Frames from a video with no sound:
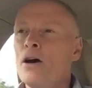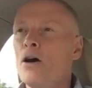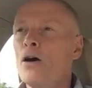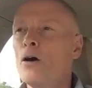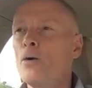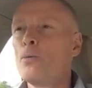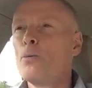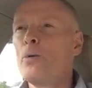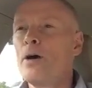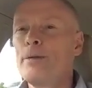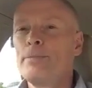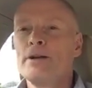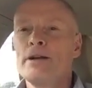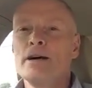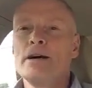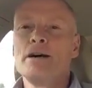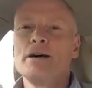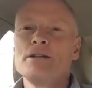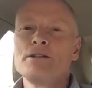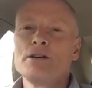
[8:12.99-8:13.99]
on
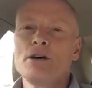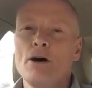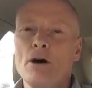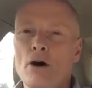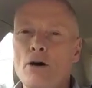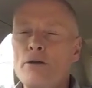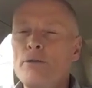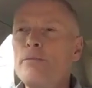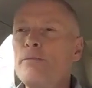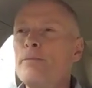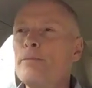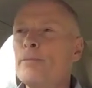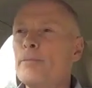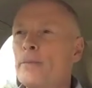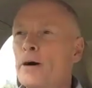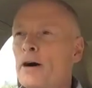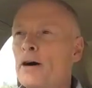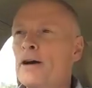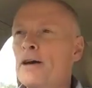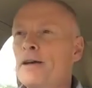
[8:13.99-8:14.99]
webinars on
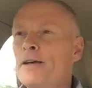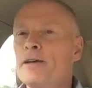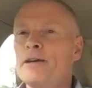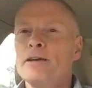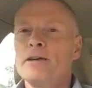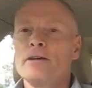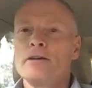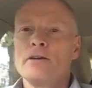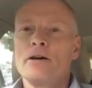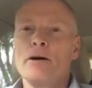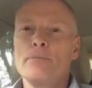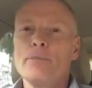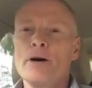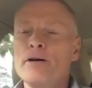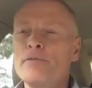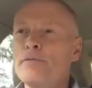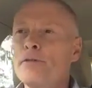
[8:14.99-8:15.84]
my